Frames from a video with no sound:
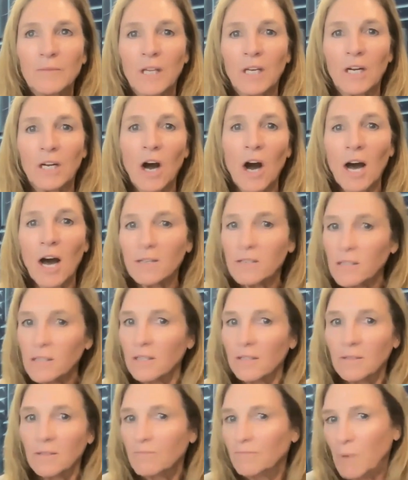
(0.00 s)

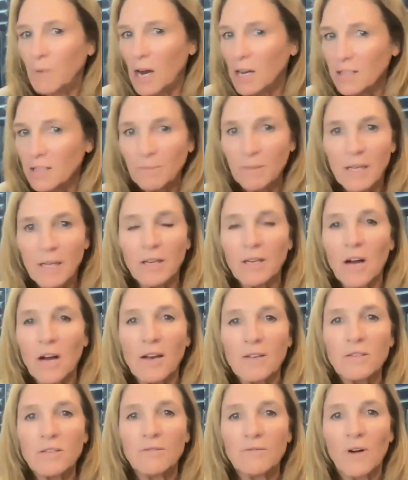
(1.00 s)
cost, possibly the
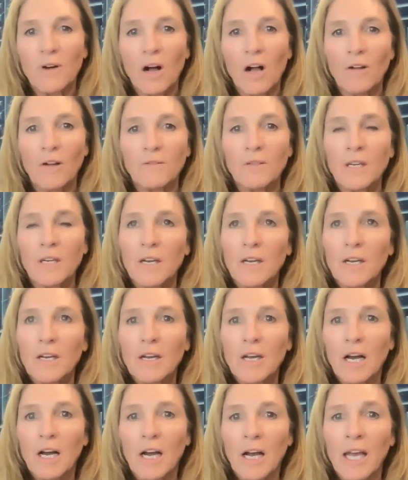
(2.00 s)
cost involved,
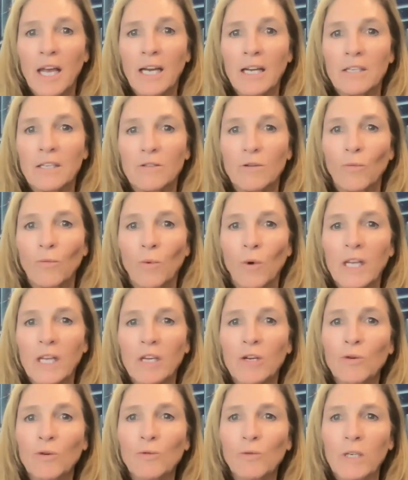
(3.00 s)
and what
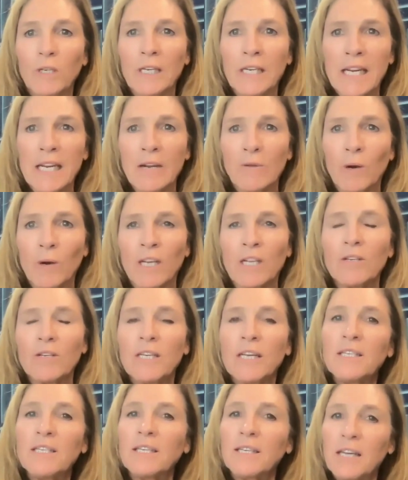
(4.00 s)
you
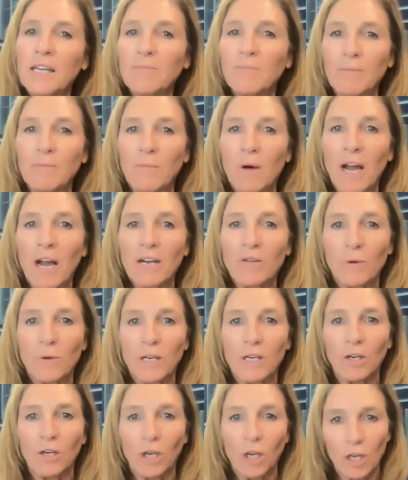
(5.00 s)
need to keep in mind
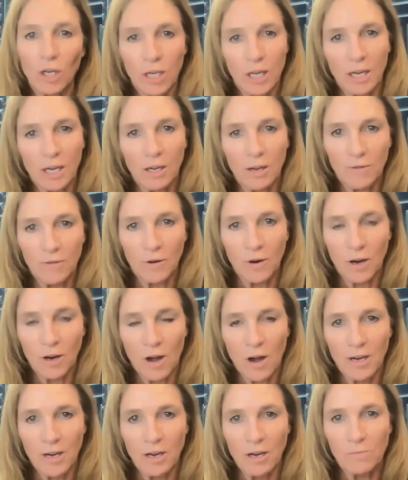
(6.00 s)
when you're looking for an
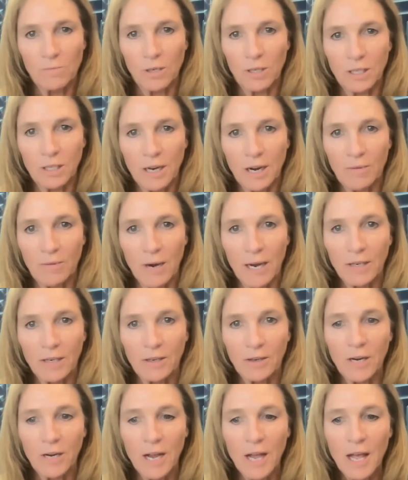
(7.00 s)
audiobook
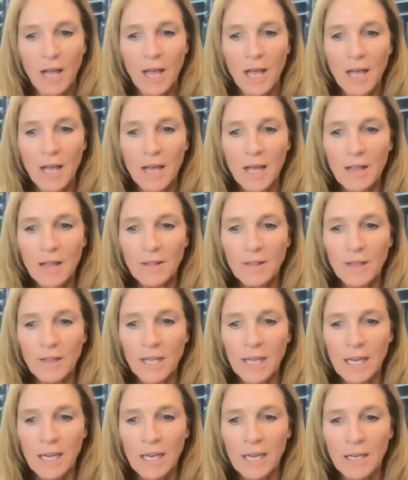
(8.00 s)
narrator.
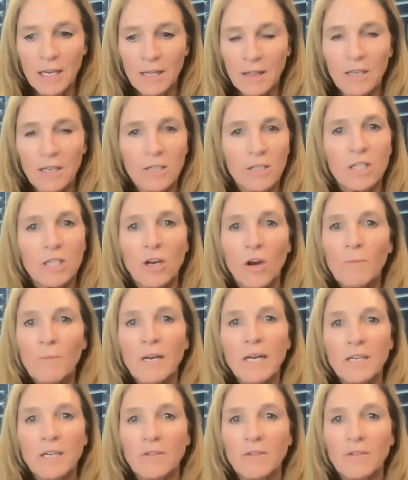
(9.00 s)
There's so many